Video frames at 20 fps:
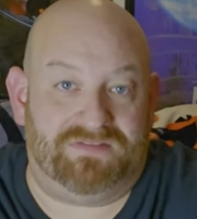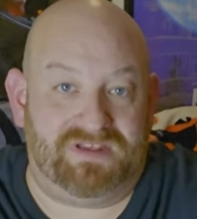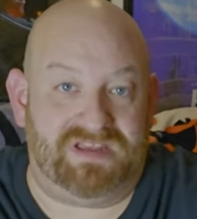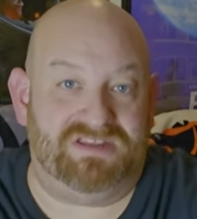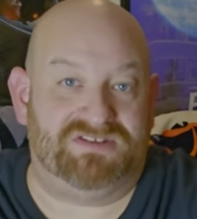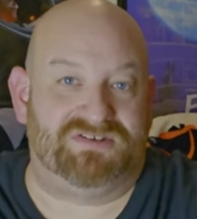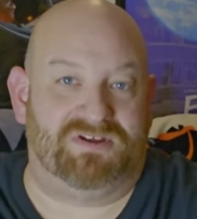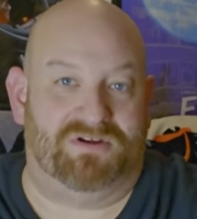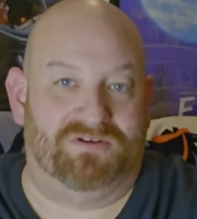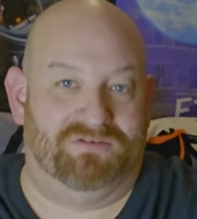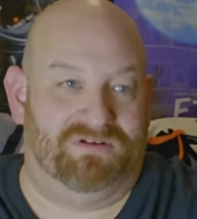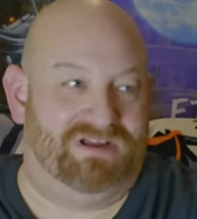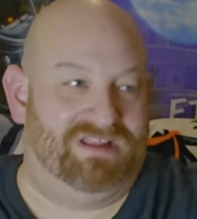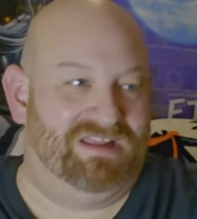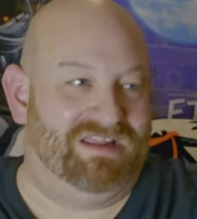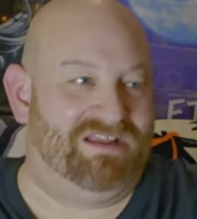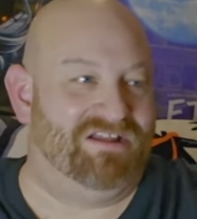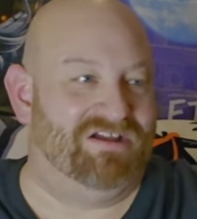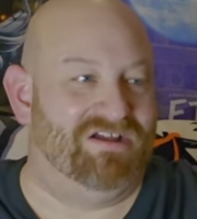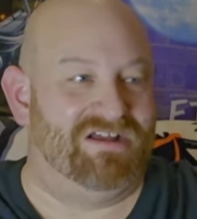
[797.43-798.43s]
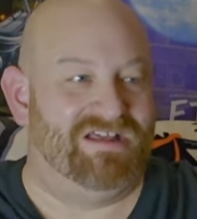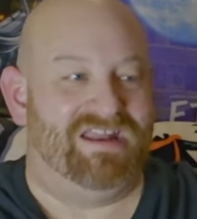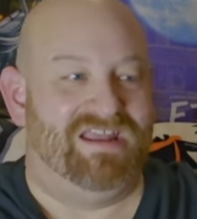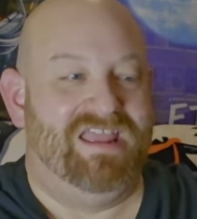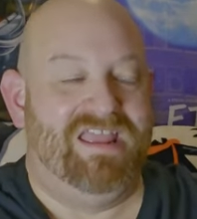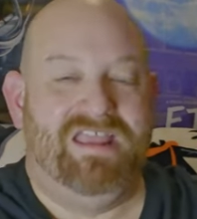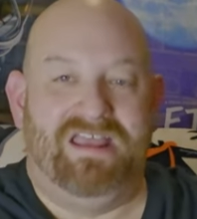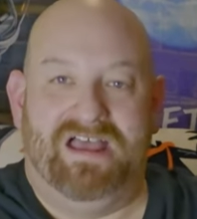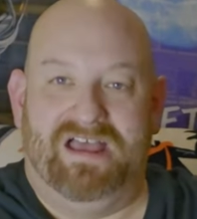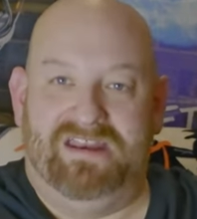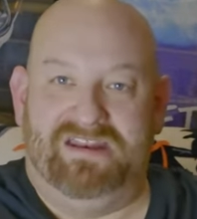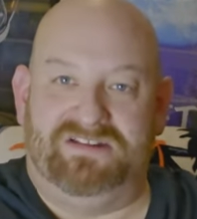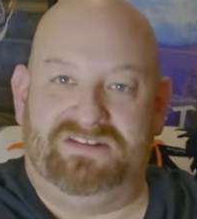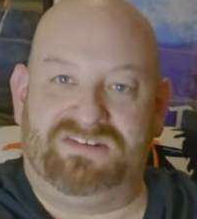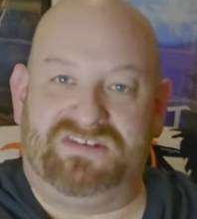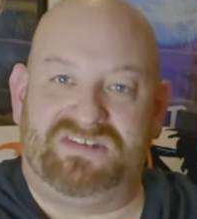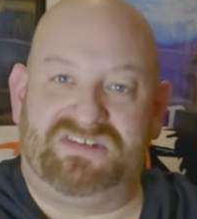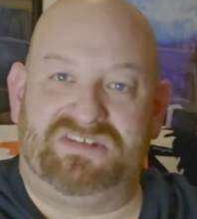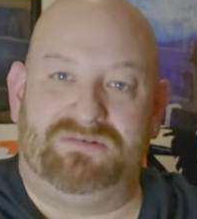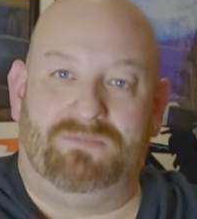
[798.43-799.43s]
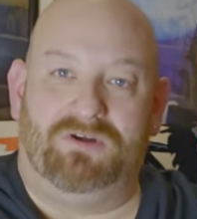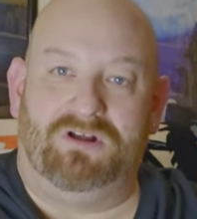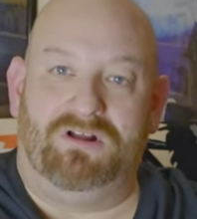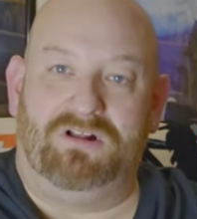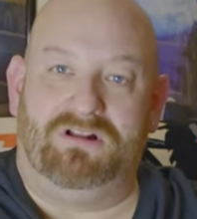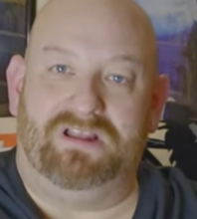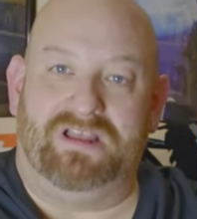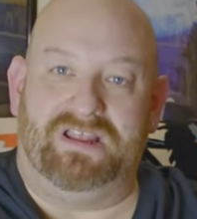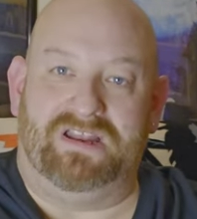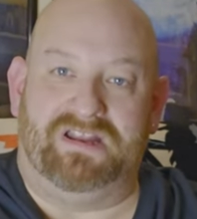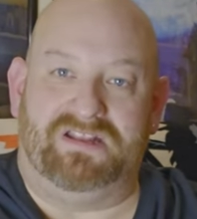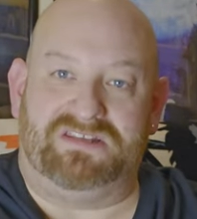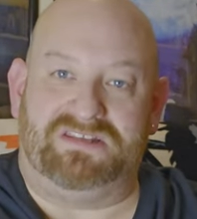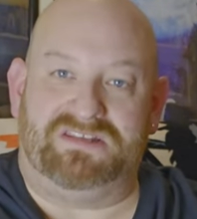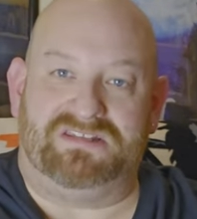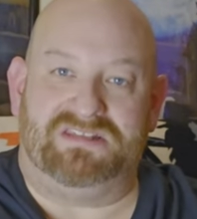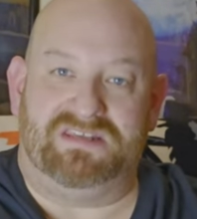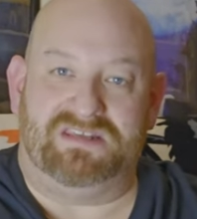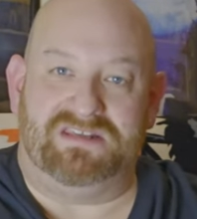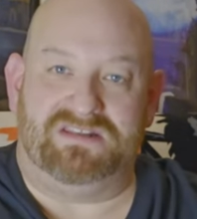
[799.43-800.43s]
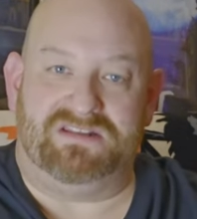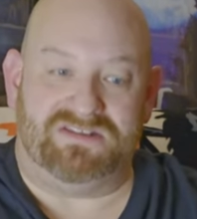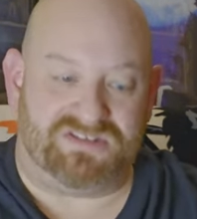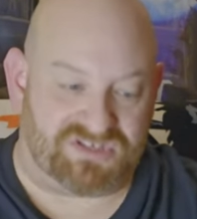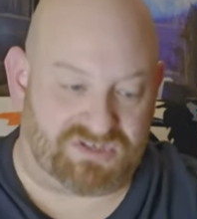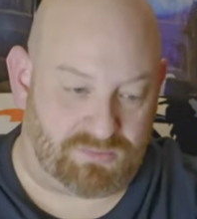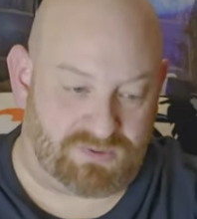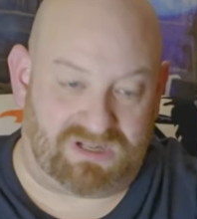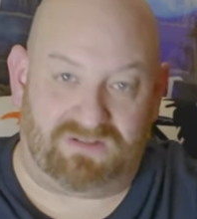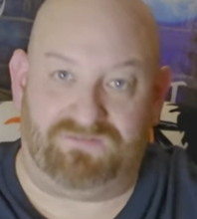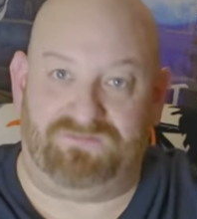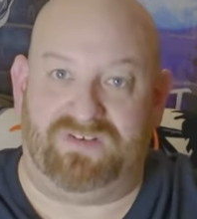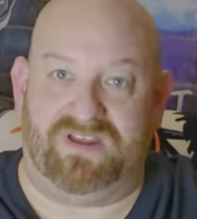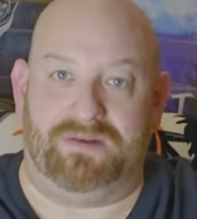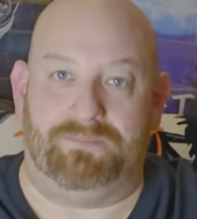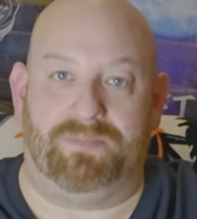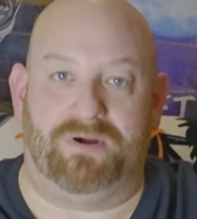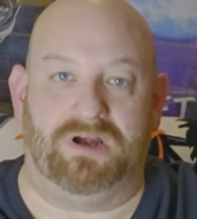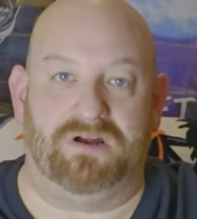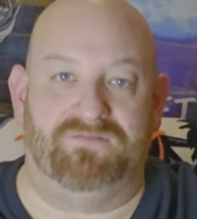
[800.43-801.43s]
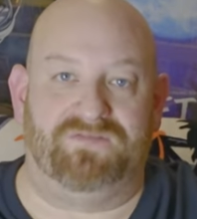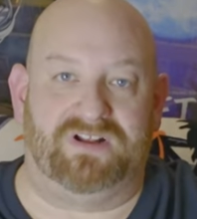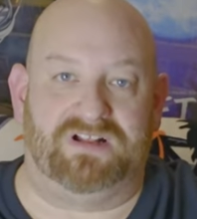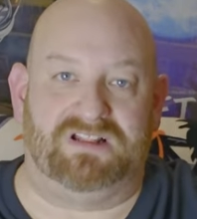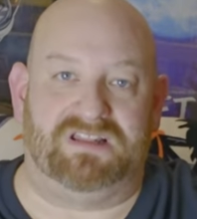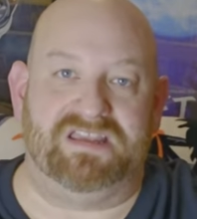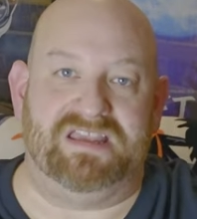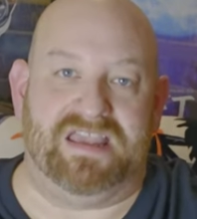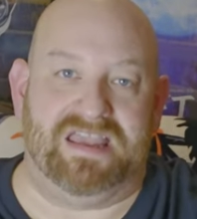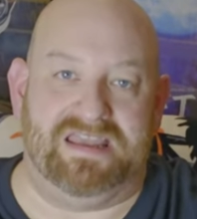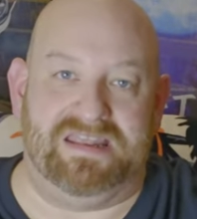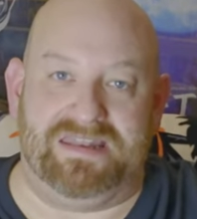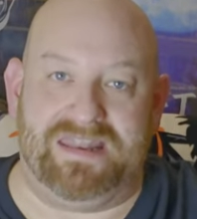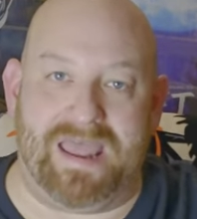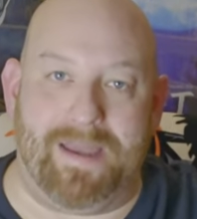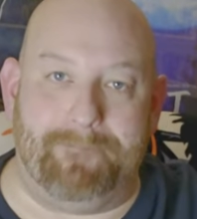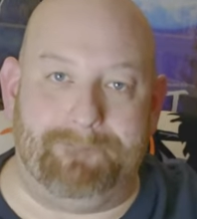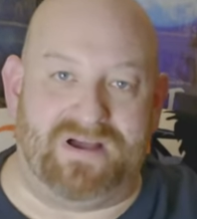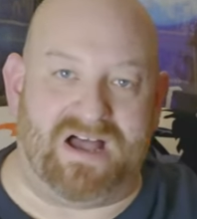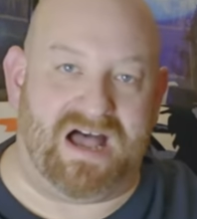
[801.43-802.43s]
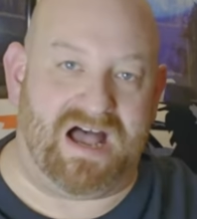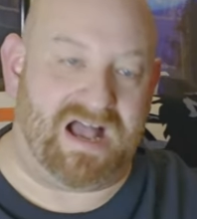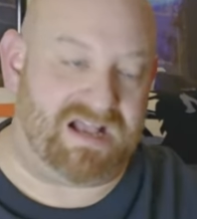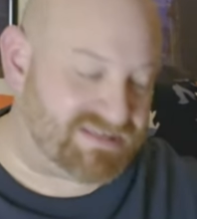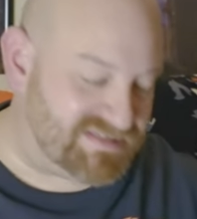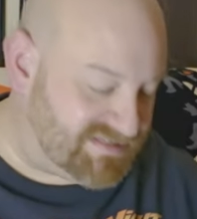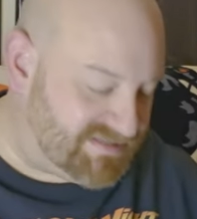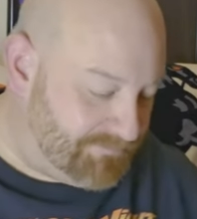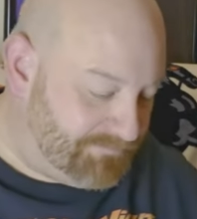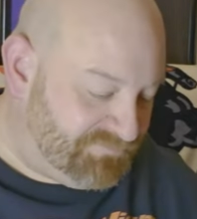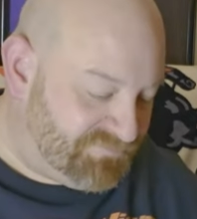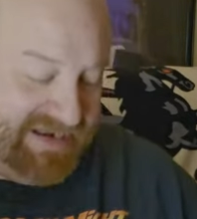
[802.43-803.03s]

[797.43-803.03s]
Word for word: These are really good, and it's small and it's thin, so it'll fit perfectly in that box.